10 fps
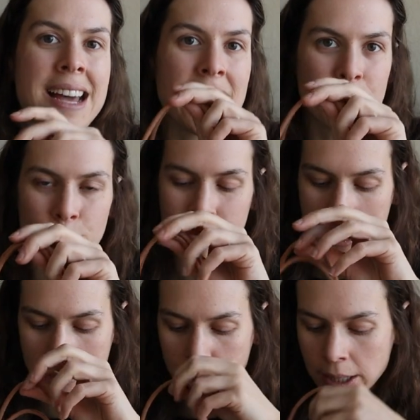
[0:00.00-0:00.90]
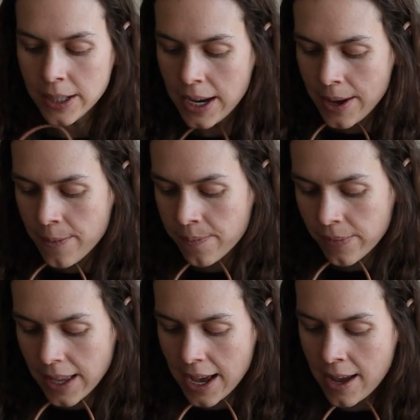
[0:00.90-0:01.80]
natural fiber.
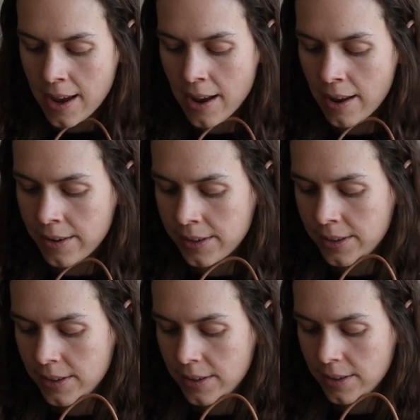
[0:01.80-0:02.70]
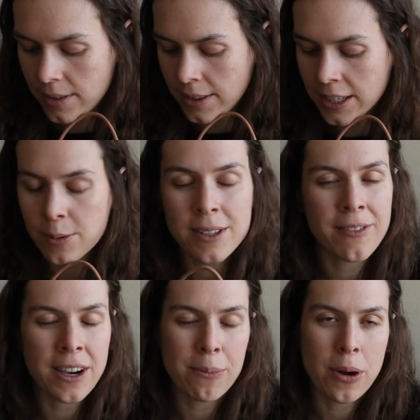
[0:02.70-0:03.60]
And this was a
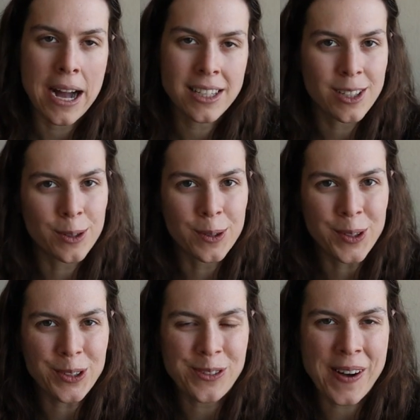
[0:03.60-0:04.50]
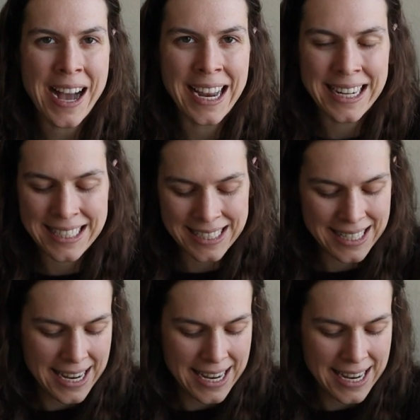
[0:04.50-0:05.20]
very practical find